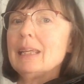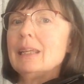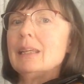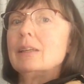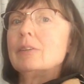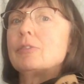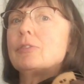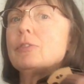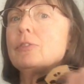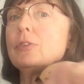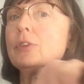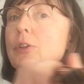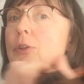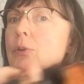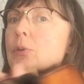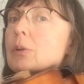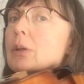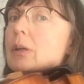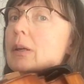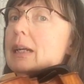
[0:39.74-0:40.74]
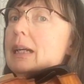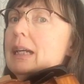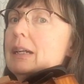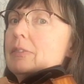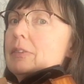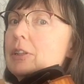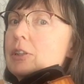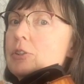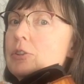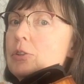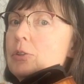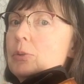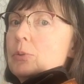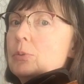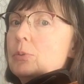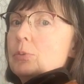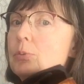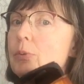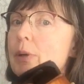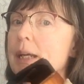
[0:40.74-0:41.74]
if you are having to
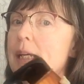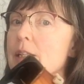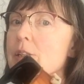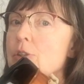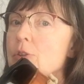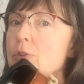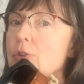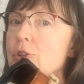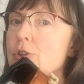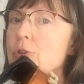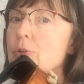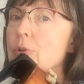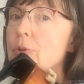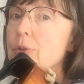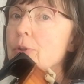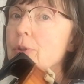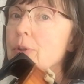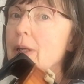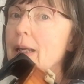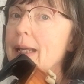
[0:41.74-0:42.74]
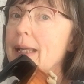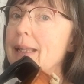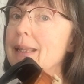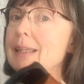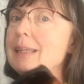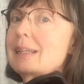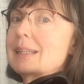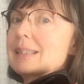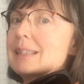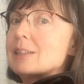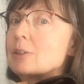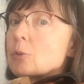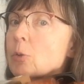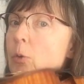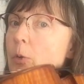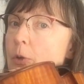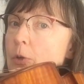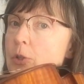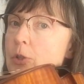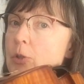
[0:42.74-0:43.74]
raise your shoulder like this in
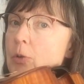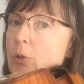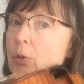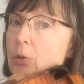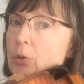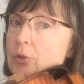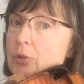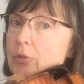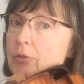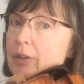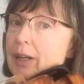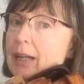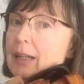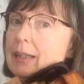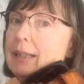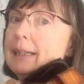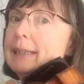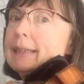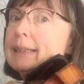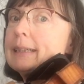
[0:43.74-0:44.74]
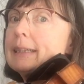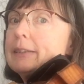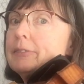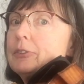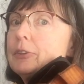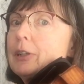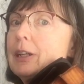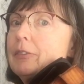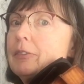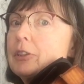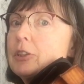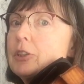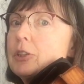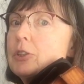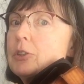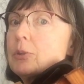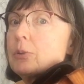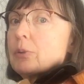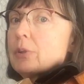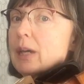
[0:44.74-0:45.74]
order to hold your violin, if you're having to
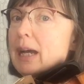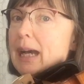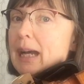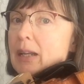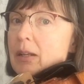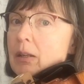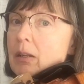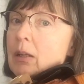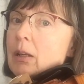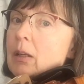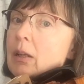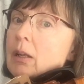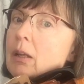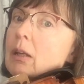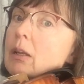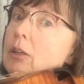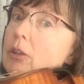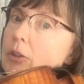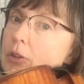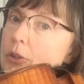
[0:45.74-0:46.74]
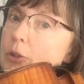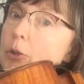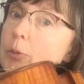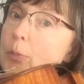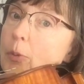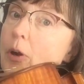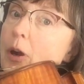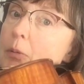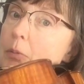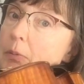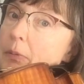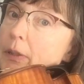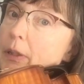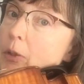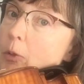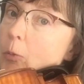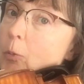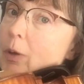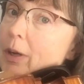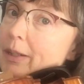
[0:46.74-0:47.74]
do that, you're probably
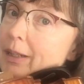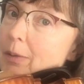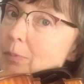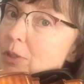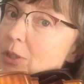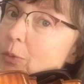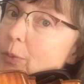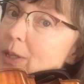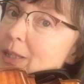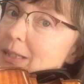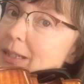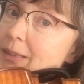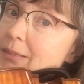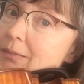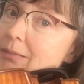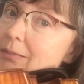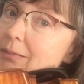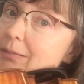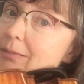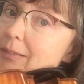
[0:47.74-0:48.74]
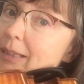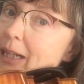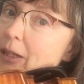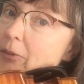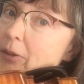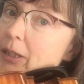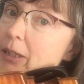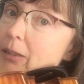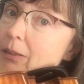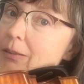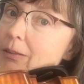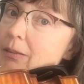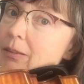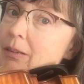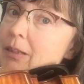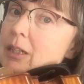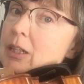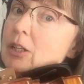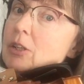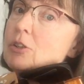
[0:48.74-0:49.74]
going to wind up squeezing down here.
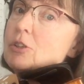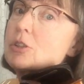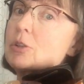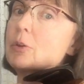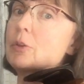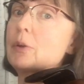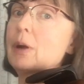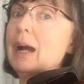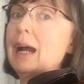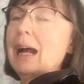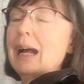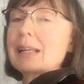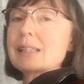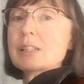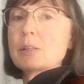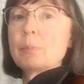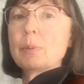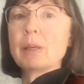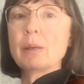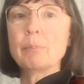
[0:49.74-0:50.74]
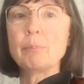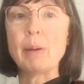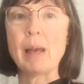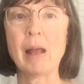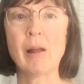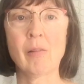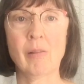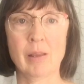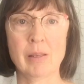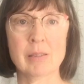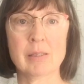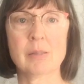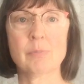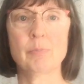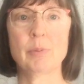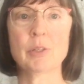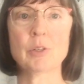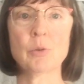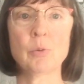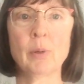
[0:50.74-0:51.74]
So there has to be a balance
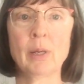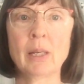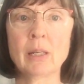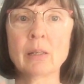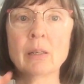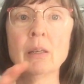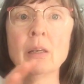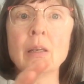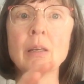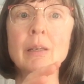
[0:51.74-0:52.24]
between